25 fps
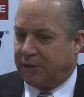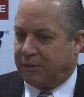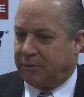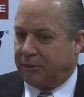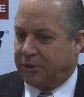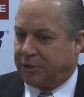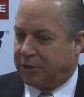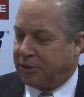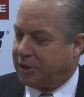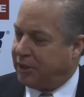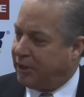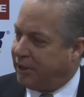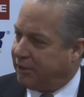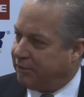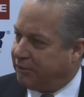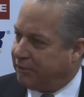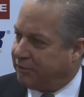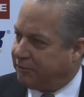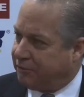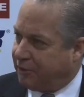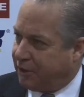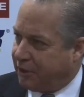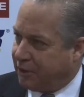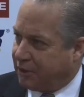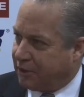We should have a
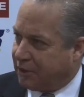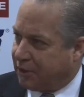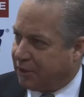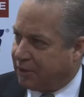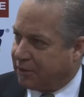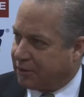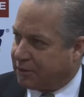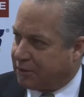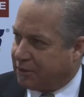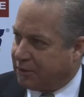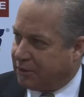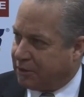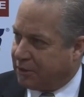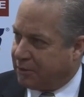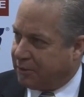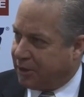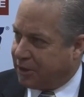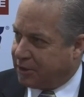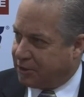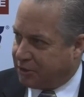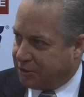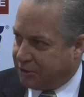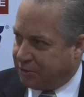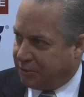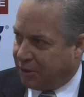final article in
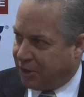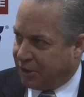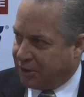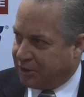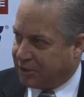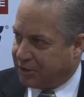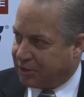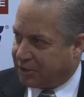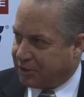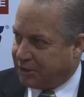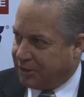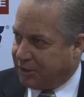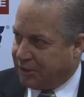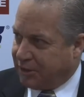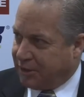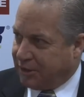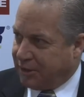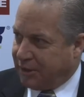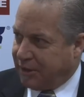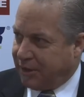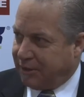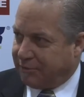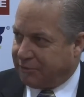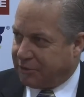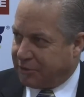about 2 months
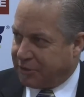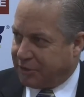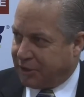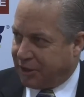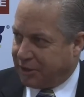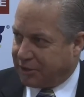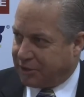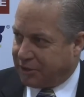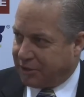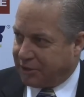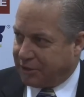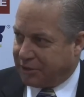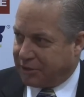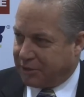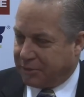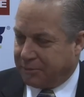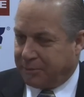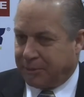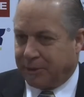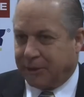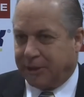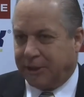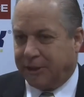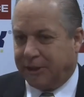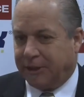after testing's
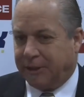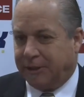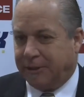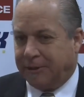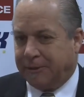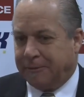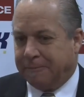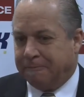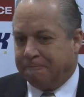completed.